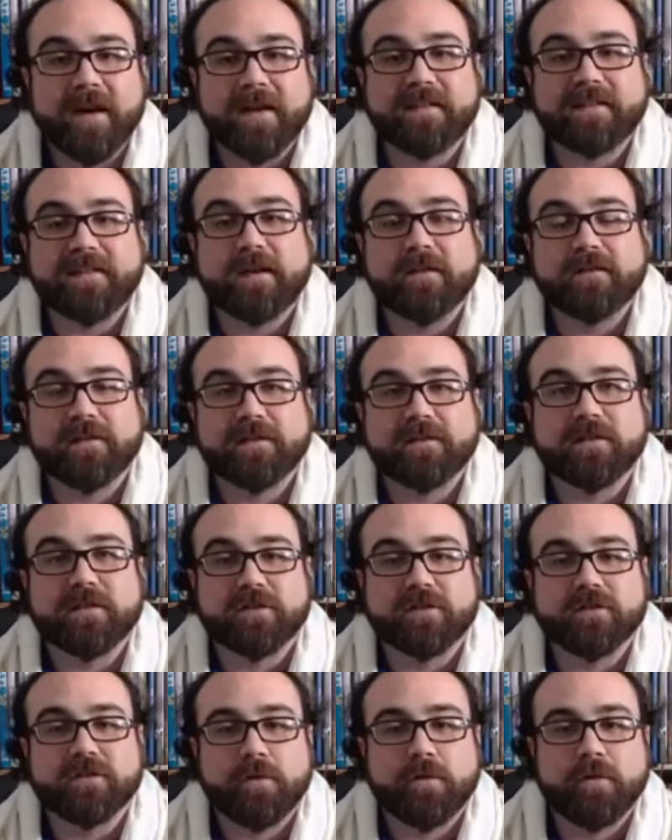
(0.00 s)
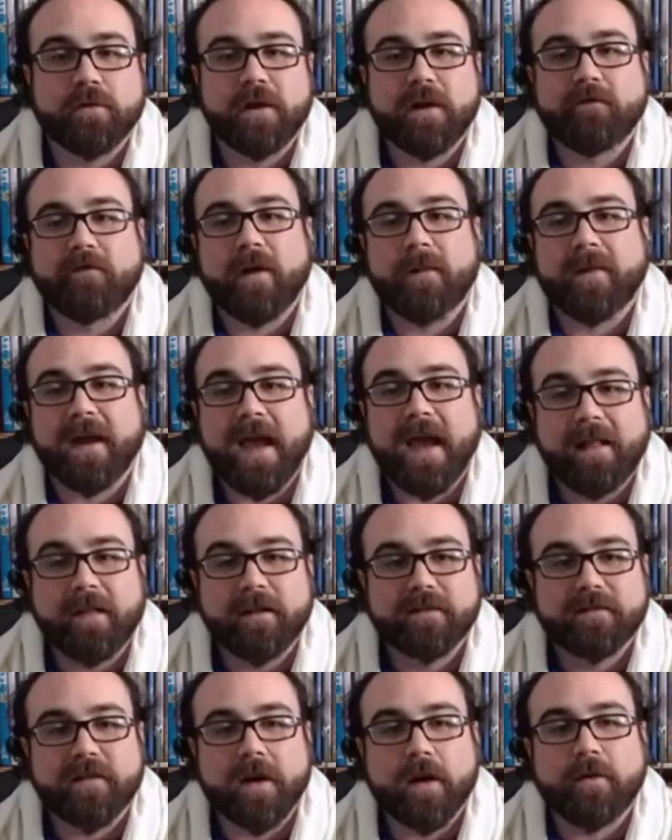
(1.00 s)
tells us the story of Rabbi
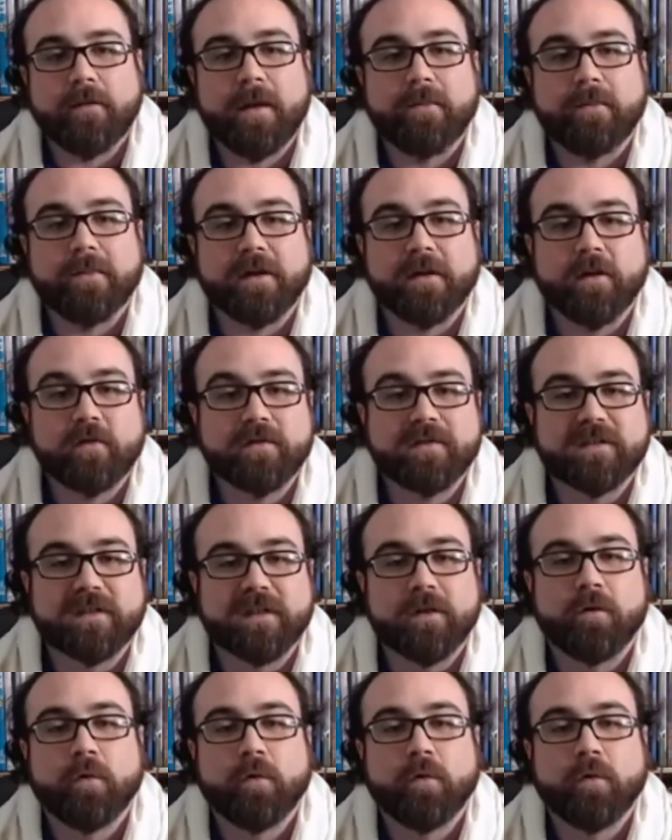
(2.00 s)
Elazar and Rabbi Yossi,